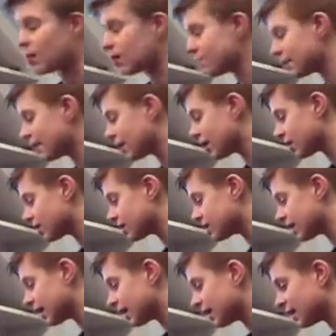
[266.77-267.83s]
hoping that I can
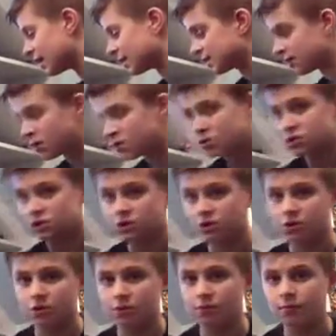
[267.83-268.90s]
sell at least most of
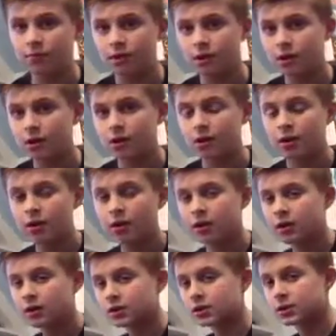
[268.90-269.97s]
them
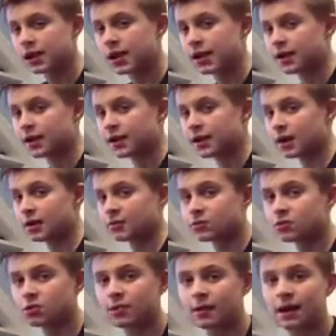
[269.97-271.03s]
to get up
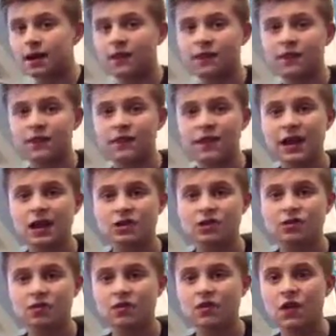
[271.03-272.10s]
to about
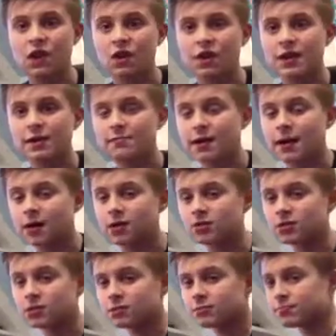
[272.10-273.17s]
extra
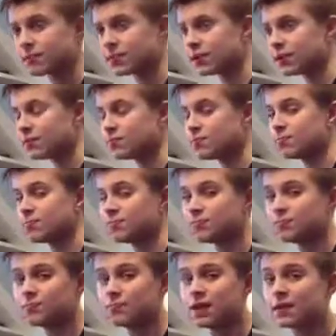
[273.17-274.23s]
£30. Billy
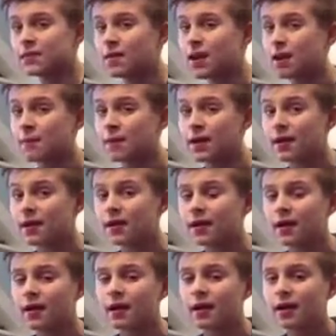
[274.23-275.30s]
might be
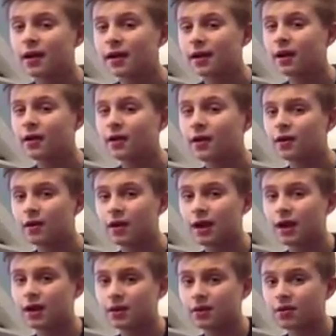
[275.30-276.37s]
enough,
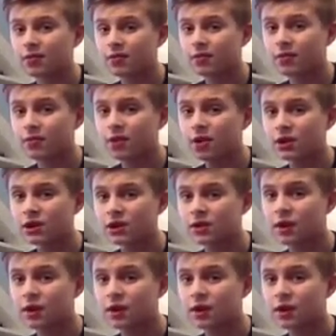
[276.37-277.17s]
like nice